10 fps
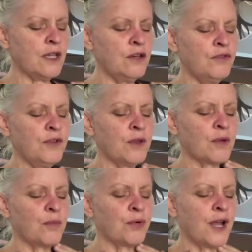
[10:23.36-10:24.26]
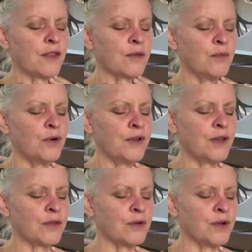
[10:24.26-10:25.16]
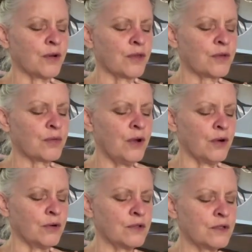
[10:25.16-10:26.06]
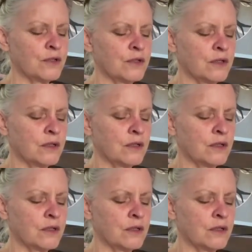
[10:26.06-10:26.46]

Can you feel the breath moving through your throat?